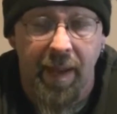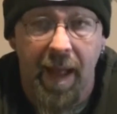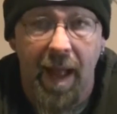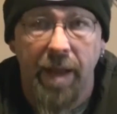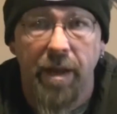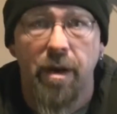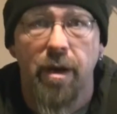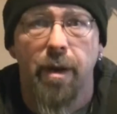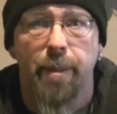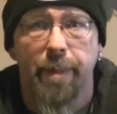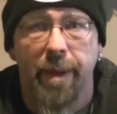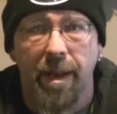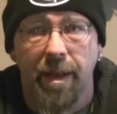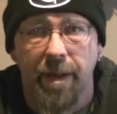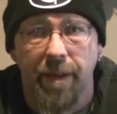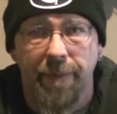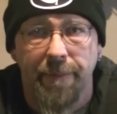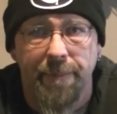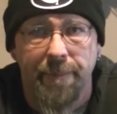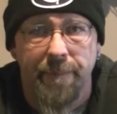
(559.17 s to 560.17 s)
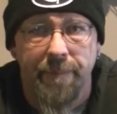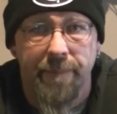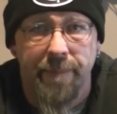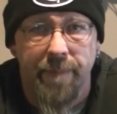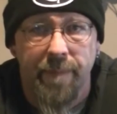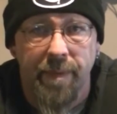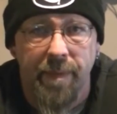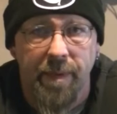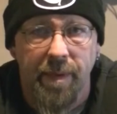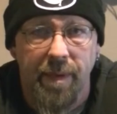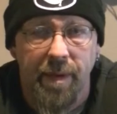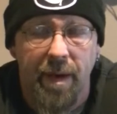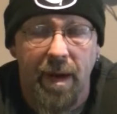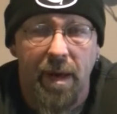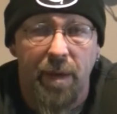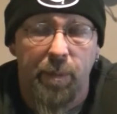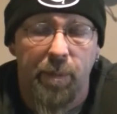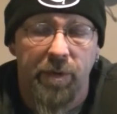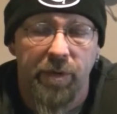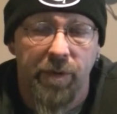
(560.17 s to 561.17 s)
I could have made it.
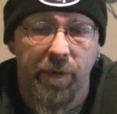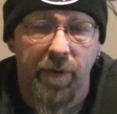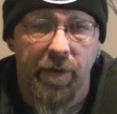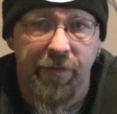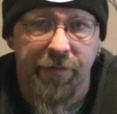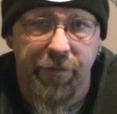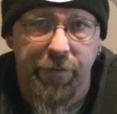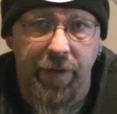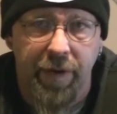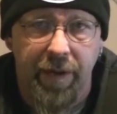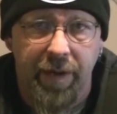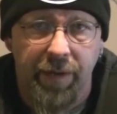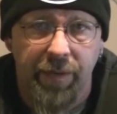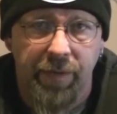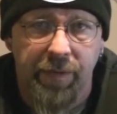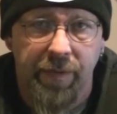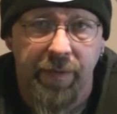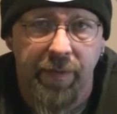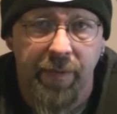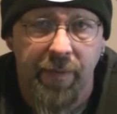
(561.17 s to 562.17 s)
I wasn't going to freeze.